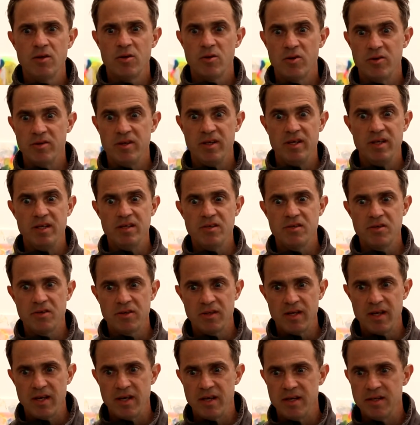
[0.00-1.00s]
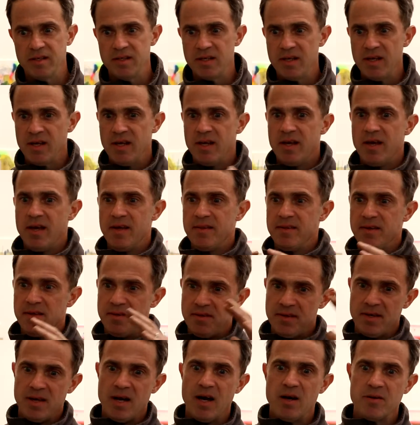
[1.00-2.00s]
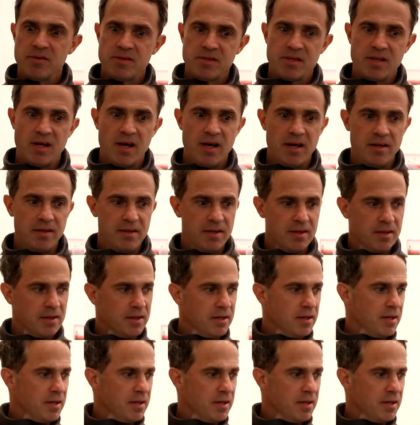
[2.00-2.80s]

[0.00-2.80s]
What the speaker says: or the interland, and then the outside.